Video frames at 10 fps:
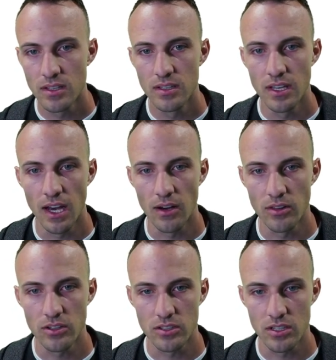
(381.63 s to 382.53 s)
yeah,
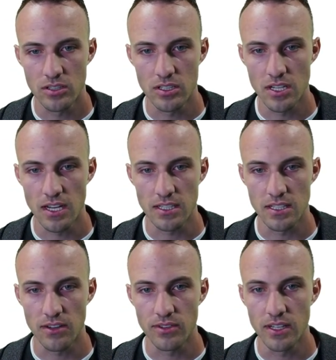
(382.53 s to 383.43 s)
there's there's a ton of
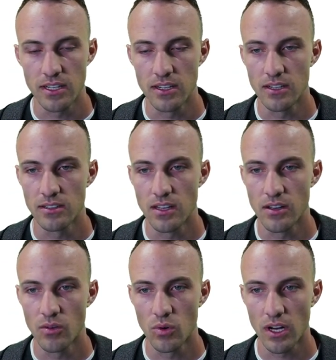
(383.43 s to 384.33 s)
stuff in here.
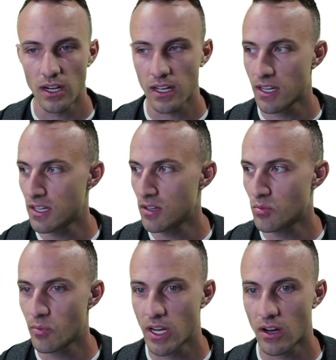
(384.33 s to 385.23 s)
Uh, we're not going to
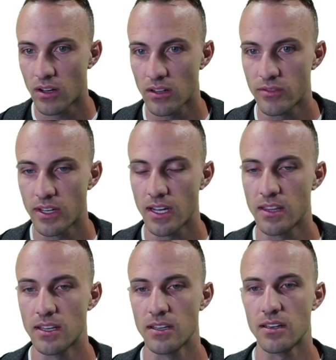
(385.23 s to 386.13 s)
implement all of it, I
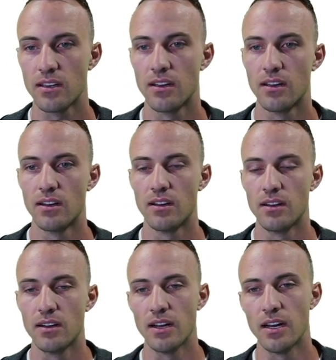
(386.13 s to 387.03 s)
think.
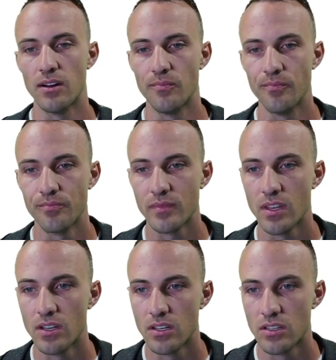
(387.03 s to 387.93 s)
Um,
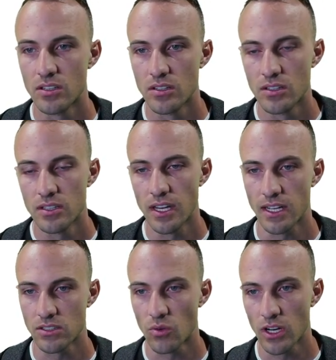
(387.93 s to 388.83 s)

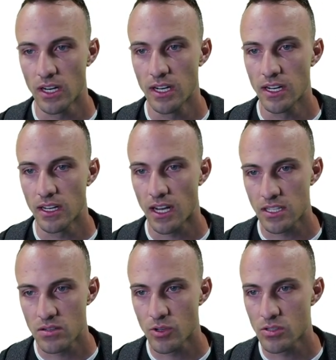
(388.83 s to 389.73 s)
yeah, so we're going to need a
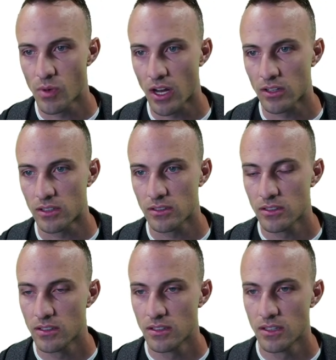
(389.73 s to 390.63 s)
customers model,
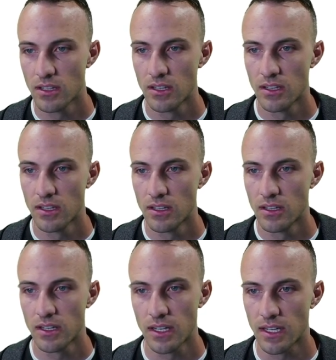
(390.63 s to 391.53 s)

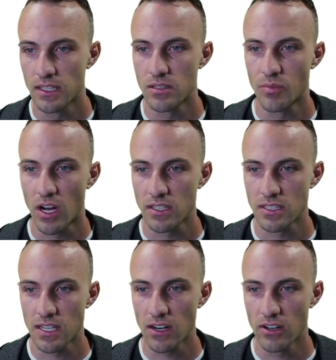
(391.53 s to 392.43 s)
uh,
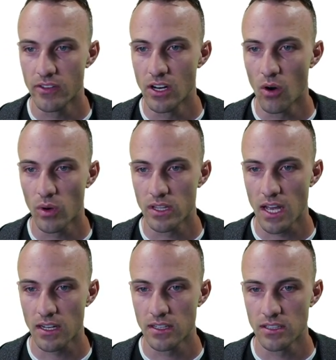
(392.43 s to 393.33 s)
deposits. I don't even know what
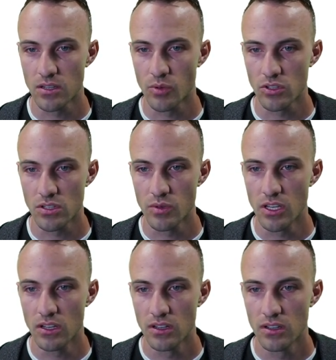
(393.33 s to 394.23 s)
that is supposed to
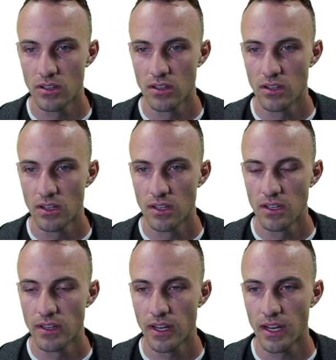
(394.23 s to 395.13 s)
be.
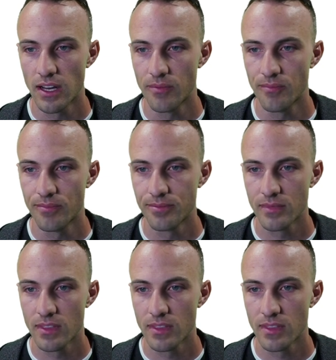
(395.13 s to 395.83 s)
Um,